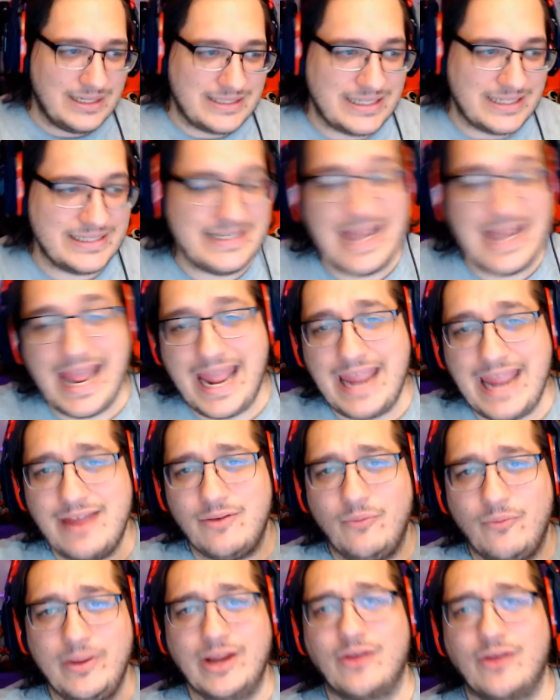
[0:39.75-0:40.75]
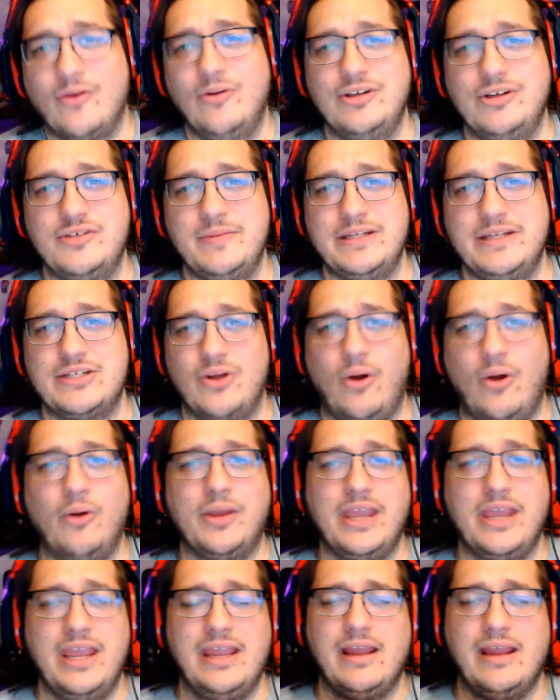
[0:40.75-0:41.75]
Today, we are going to be
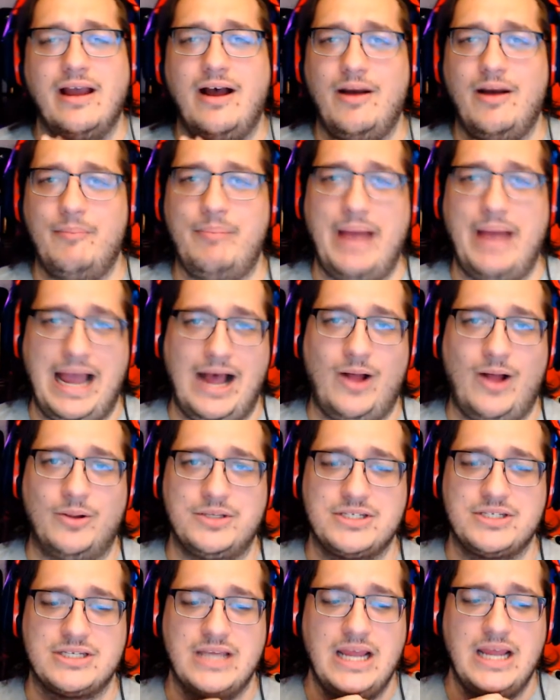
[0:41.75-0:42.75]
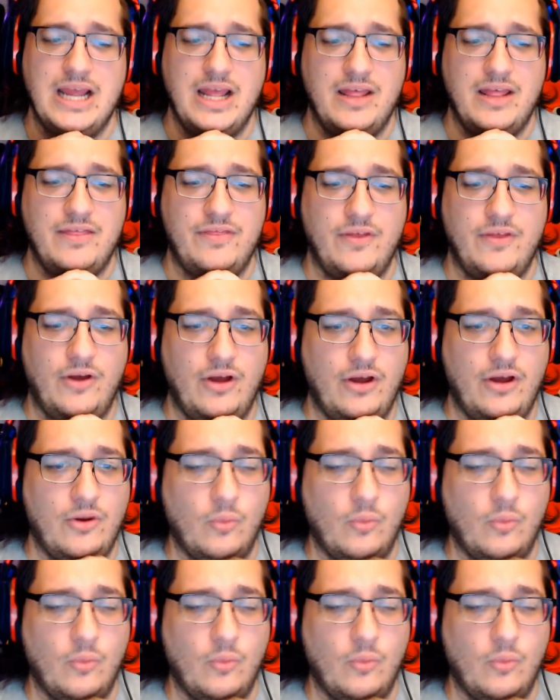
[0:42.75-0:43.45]
talking about the